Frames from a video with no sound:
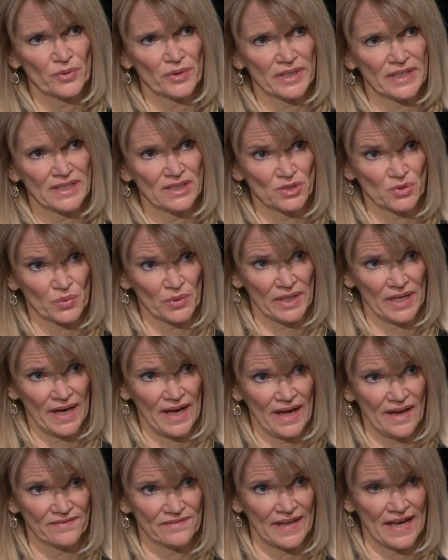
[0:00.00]
Marines, we
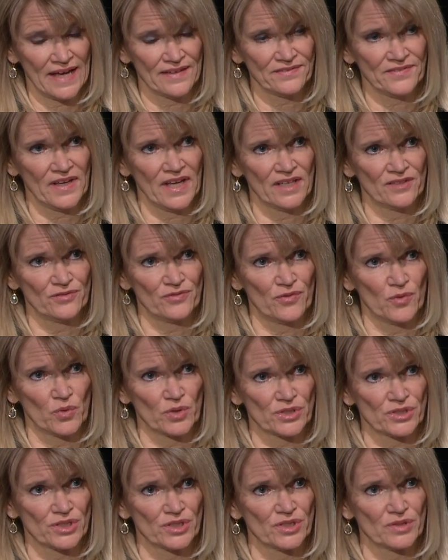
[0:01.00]
have Afghan
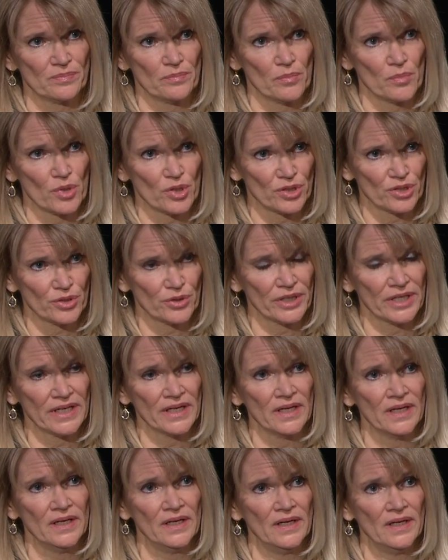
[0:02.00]
forces
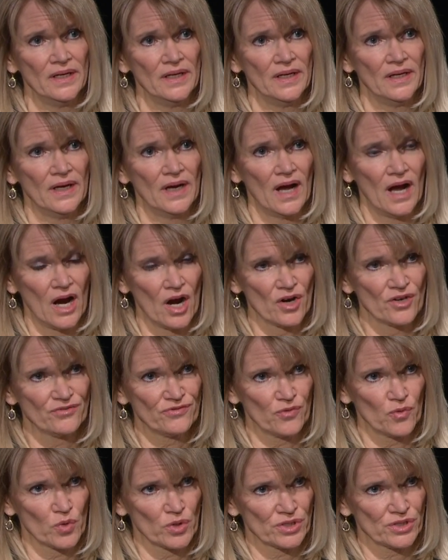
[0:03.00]
murdering our
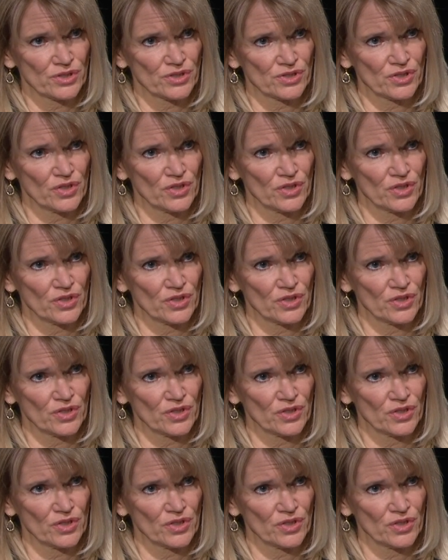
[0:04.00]
forces